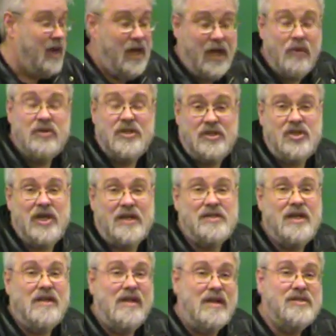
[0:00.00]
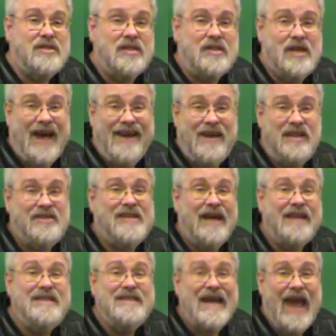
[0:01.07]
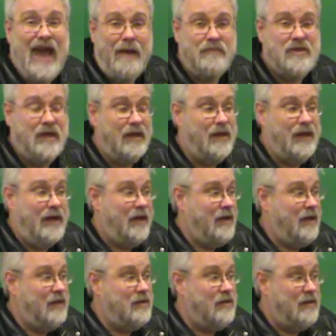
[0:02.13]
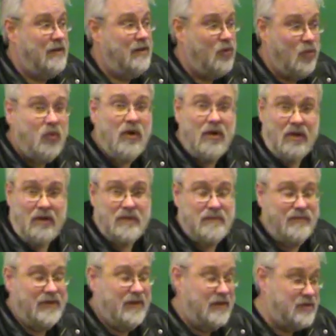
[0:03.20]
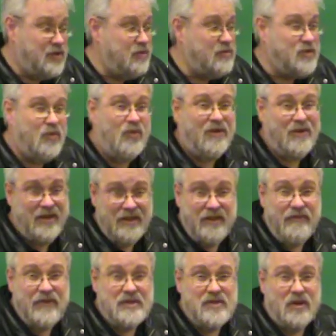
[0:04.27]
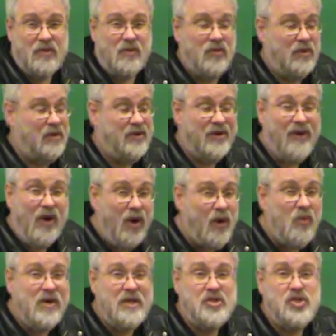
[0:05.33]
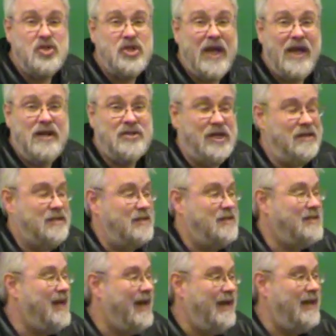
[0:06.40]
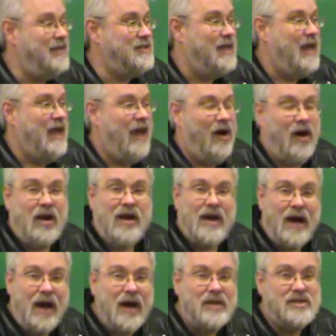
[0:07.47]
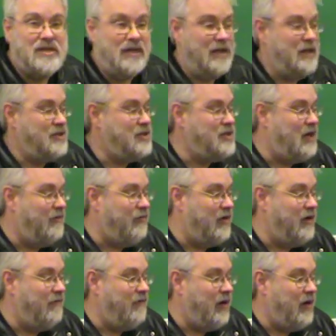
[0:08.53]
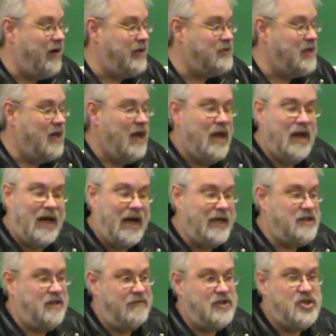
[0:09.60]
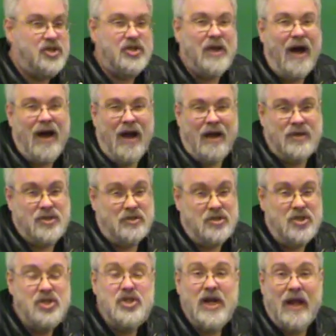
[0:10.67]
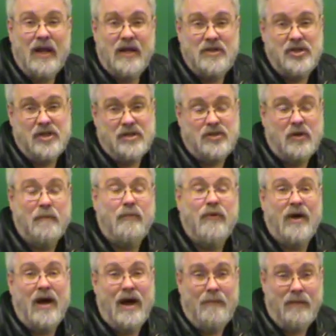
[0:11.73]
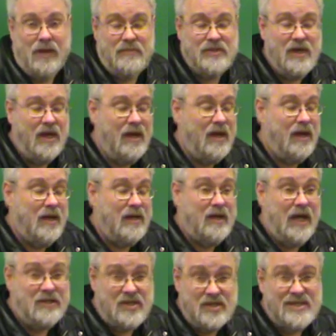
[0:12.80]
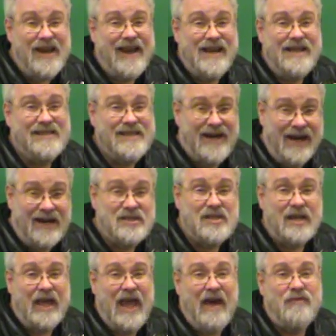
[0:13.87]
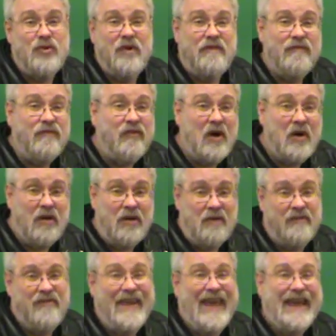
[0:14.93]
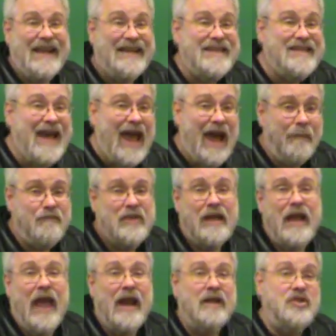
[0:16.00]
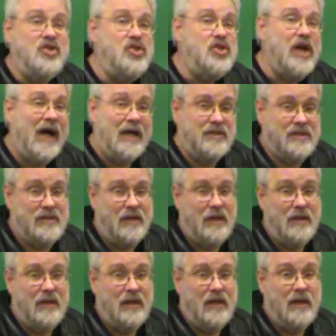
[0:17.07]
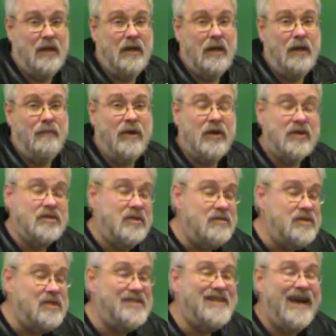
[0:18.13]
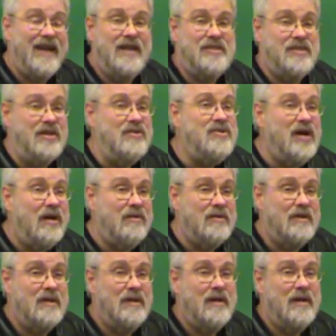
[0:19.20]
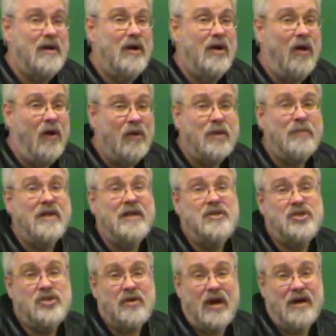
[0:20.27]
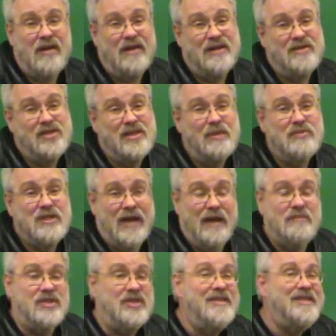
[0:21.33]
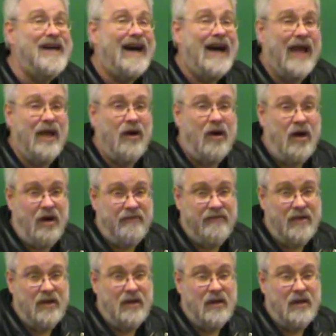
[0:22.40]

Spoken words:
He was suggesting that the societies adapt. The world, the social world and the physical world, are always changing. Societies are constantly suffering various kinds of shocks or challenges or problems. And societies constantly have to evolve and adapt and adjust. Because those societies that don't ultimately struggle and sometimes die off.